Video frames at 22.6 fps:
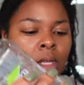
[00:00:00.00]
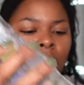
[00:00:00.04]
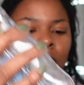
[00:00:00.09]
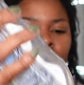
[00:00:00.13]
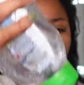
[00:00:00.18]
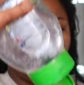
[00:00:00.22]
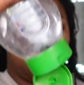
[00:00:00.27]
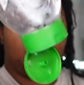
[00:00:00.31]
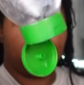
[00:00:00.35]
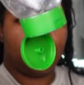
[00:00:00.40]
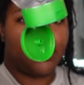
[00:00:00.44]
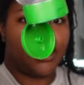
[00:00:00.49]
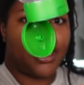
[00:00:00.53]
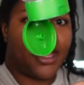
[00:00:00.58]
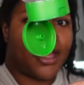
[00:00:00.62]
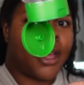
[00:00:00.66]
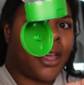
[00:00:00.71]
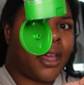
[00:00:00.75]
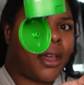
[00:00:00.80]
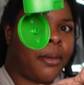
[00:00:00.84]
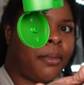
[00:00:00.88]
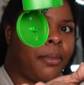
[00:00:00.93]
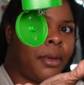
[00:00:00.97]
a little
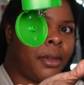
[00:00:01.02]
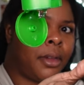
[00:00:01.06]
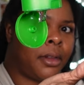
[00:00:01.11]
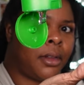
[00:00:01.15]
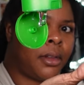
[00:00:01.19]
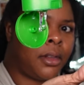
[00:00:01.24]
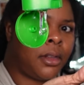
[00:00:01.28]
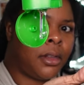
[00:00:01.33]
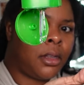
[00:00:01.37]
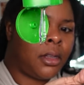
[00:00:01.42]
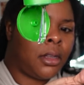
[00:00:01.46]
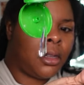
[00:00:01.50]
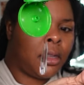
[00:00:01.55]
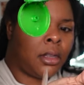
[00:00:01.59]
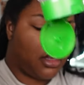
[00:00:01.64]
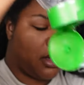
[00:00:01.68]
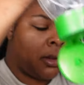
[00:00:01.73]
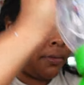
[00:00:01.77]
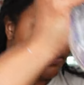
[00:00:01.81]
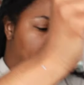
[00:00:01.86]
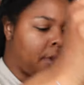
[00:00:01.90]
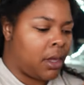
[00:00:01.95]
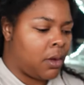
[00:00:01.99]
dab
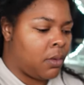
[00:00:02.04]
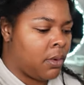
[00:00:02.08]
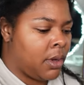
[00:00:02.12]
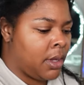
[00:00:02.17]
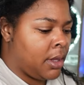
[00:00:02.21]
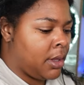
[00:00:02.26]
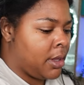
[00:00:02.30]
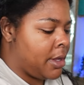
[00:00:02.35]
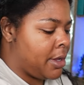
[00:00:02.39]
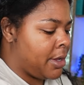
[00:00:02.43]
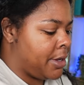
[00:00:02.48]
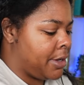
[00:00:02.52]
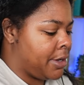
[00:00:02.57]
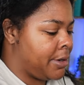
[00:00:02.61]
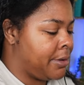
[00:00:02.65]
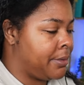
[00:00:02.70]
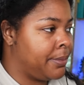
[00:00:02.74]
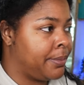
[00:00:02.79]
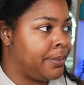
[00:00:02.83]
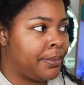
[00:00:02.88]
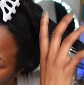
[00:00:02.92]
of that wet line.